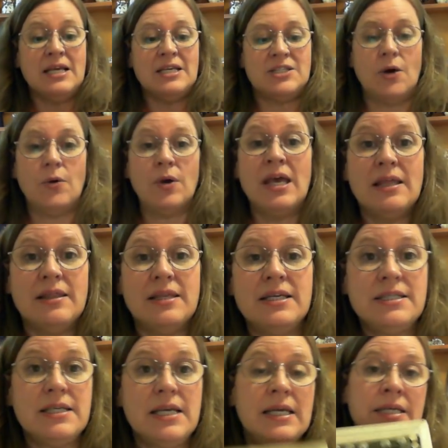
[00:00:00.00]
So
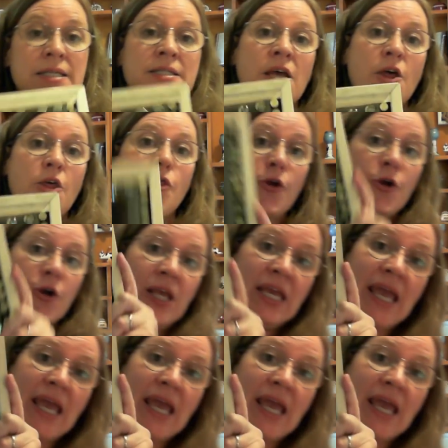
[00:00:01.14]
this is 30